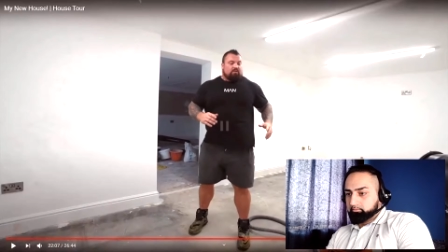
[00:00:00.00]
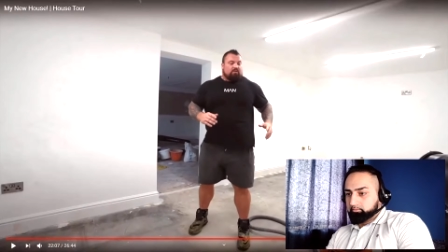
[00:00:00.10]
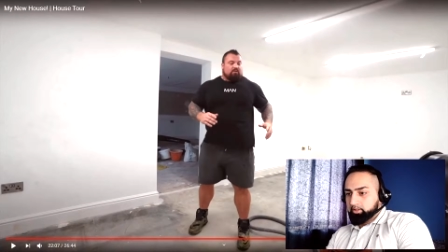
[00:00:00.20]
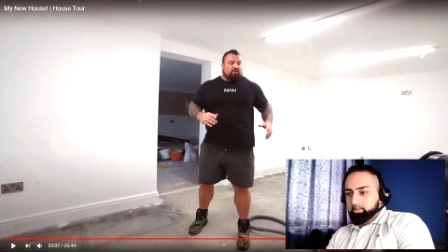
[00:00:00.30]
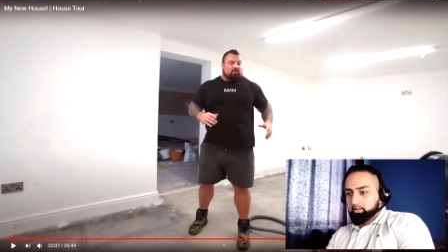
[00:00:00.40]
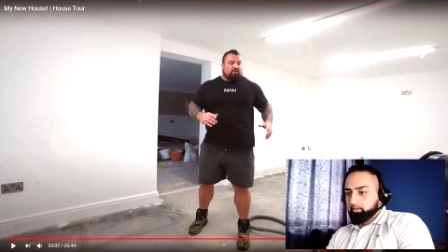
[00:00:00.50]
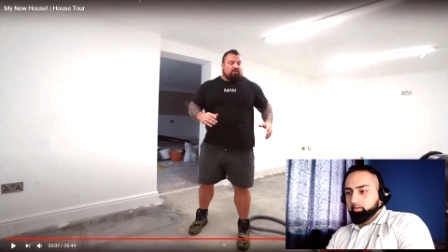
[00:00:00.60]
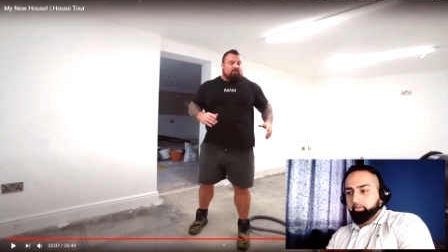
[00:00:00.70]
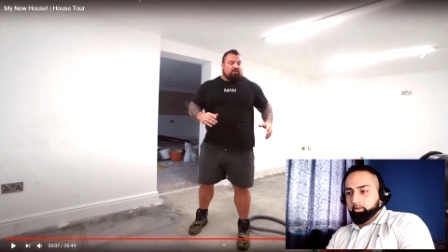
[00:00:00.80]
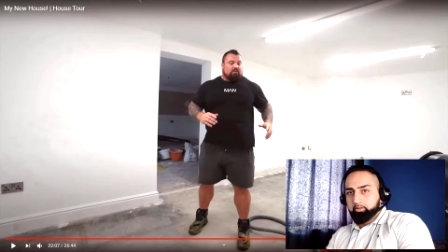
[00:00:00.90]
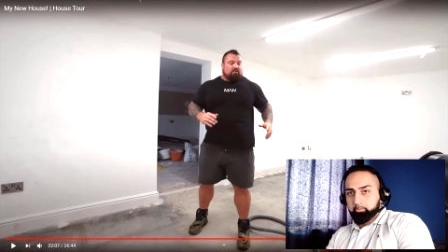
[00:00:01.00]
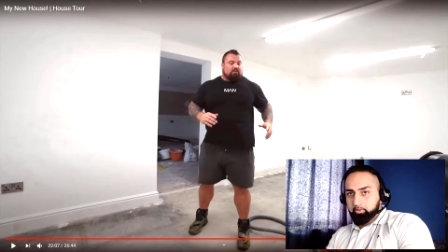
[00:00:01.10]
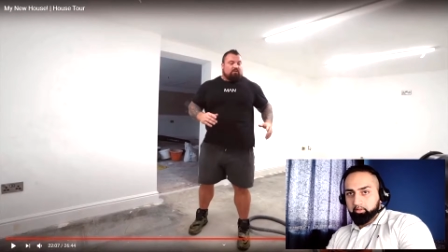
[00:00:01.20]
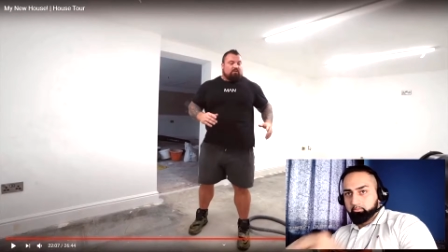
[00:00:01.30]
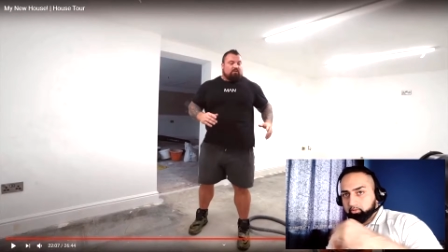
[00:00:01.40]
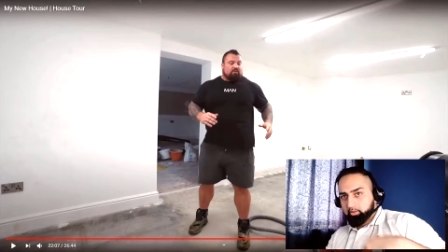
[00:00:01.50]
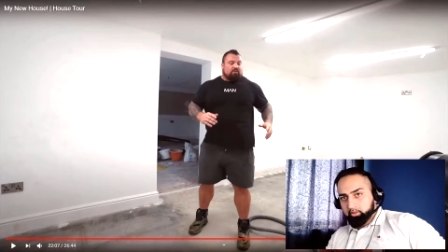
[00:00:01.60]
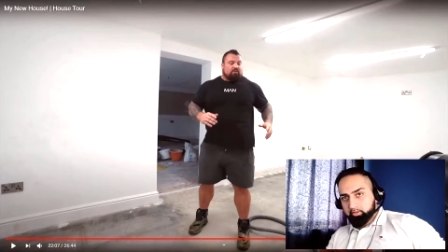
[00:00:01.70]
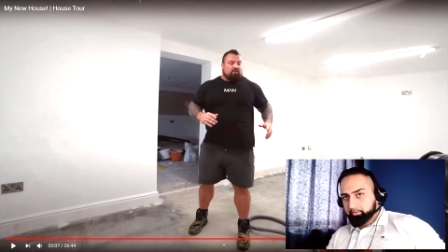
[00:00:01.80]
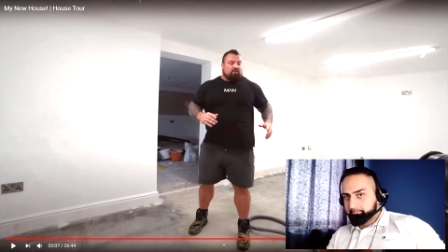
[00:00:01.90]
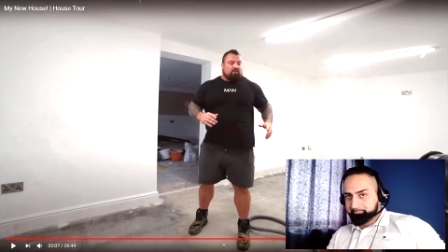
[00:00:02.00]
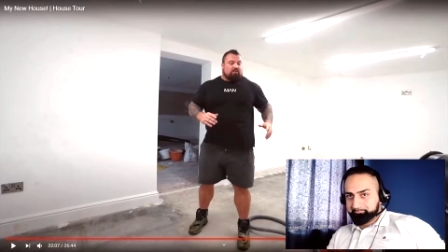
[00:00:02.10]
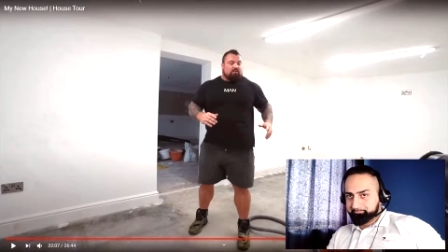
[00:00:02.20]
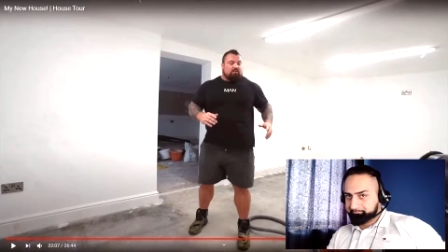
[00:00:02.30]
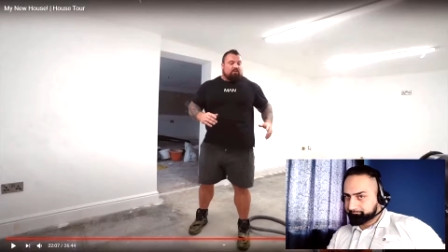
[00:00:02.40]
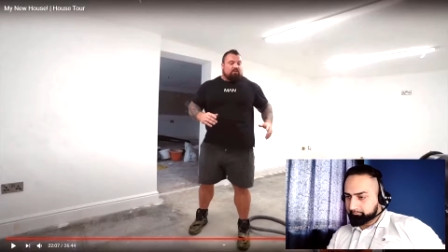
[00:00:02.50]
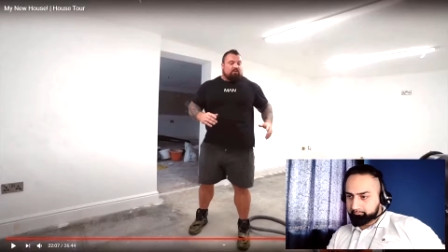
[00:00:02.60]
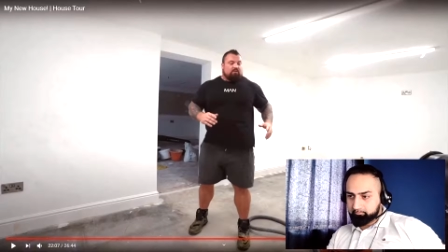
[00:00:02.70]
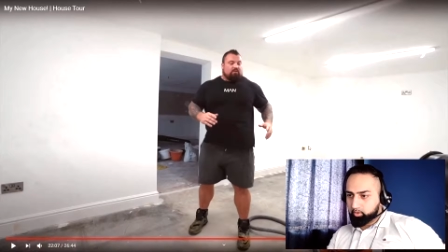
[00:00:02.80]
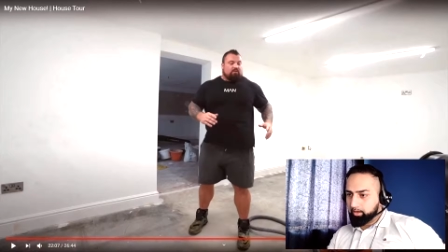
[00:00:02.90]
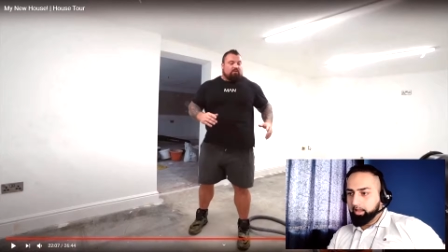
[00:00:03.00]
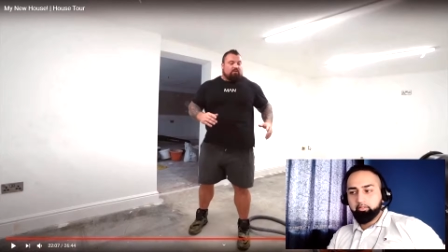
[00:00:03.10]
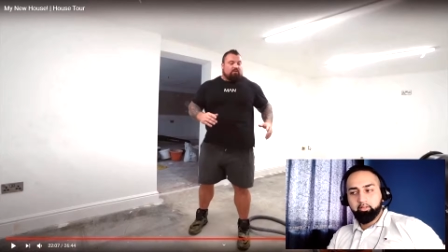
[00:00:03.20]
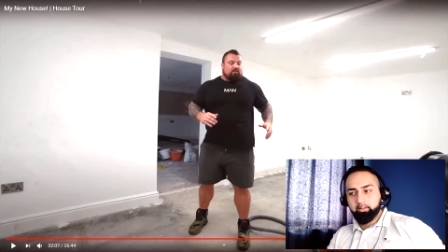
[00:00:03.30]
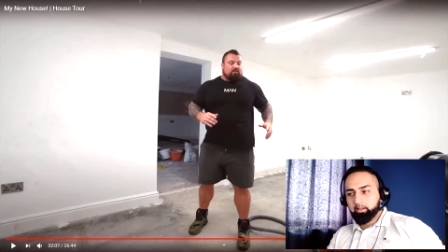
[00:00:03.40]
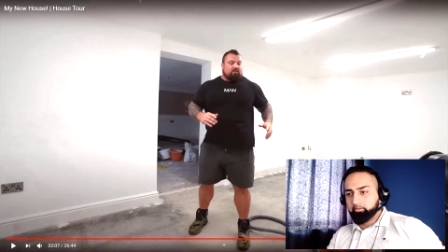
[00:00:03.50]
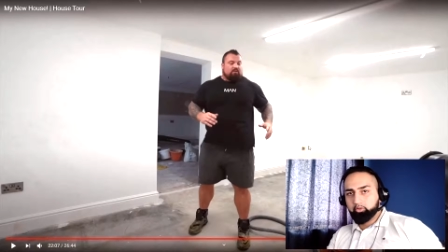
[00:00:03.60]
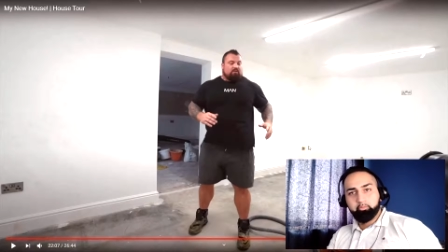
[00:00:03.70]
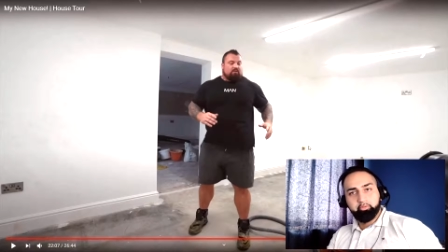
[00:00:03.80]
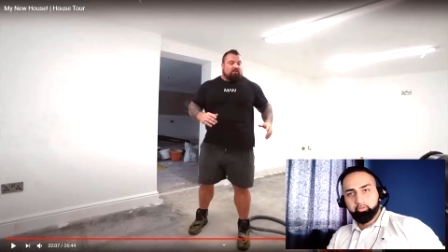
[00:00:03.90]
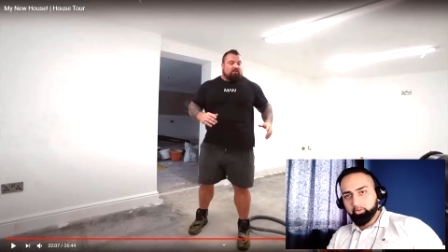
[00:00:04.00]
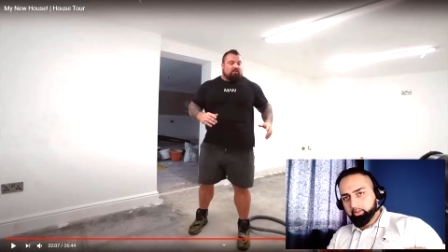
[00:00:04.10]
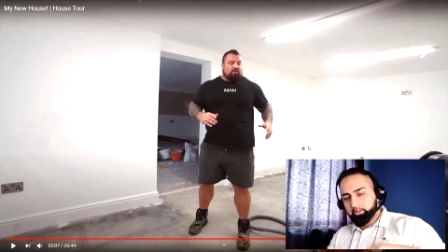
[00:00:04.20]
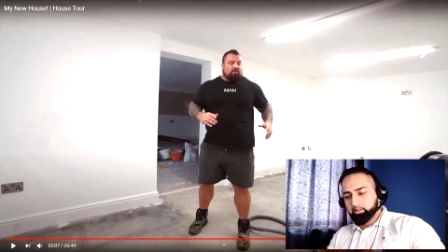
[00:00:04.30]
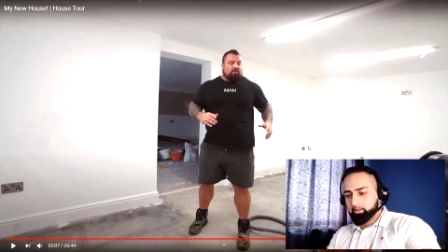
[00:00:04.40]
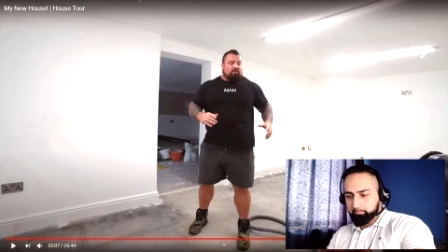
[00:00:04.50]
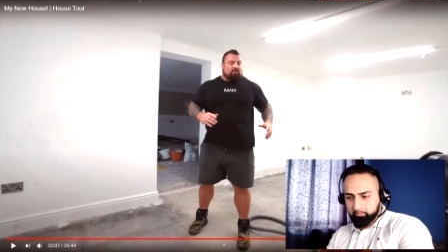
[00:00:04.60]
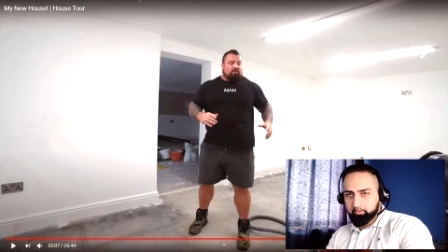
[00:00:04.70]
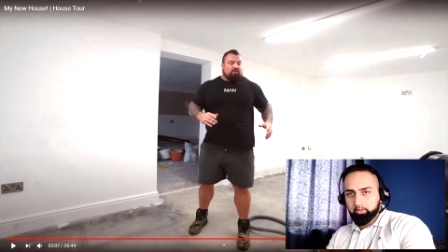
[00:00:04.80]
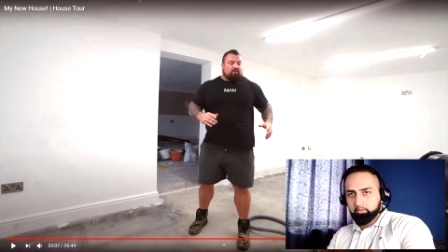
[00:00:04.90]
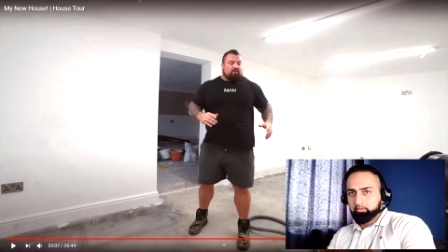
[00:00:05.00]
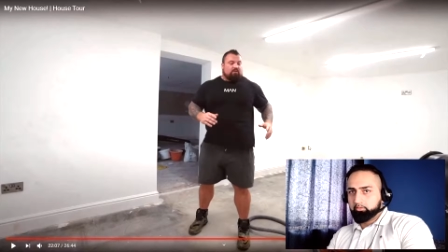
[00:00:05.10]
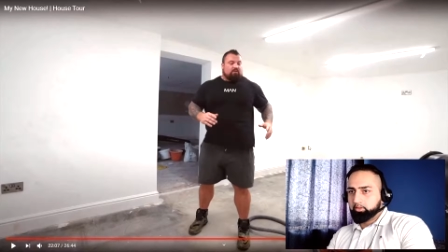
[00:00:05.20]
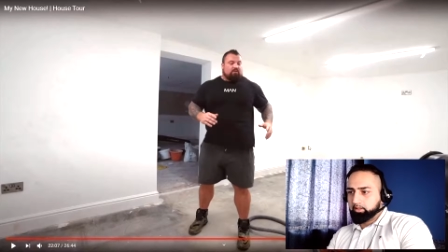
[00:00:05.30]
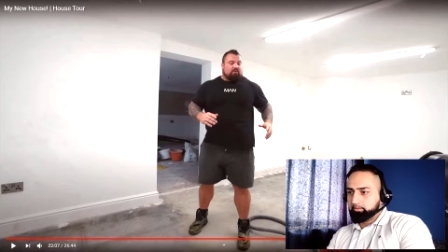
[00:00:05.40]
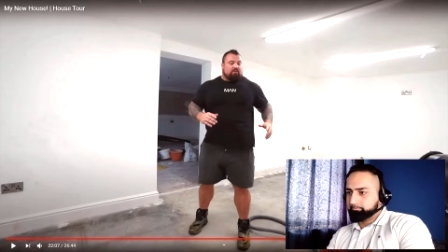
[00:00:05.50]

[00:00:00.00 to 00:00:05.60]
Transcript: That's another thing, typical British. Whenever they have the opportunity, they will do that.